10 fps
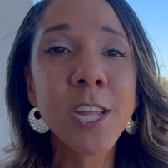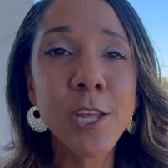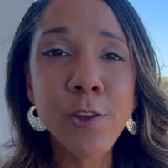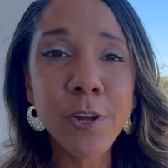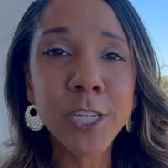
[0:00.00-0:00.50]

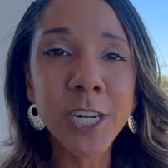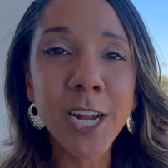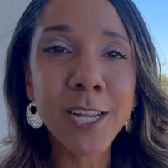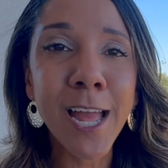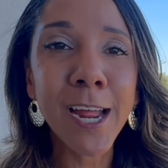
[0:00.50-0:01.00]
You can
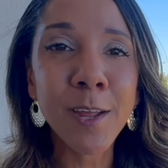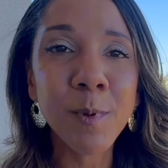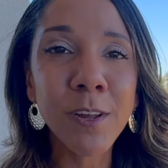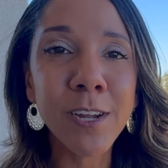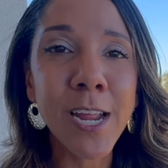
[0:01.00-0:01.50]
check that
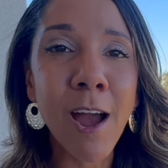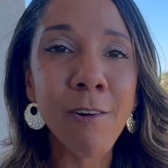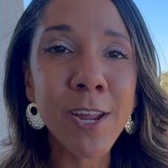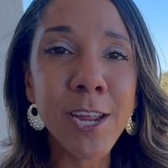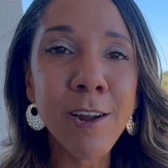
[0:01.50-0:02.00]
community
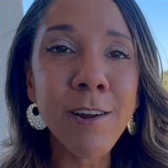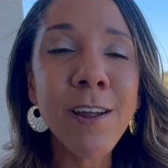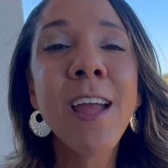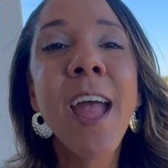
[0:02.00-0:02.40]
out here,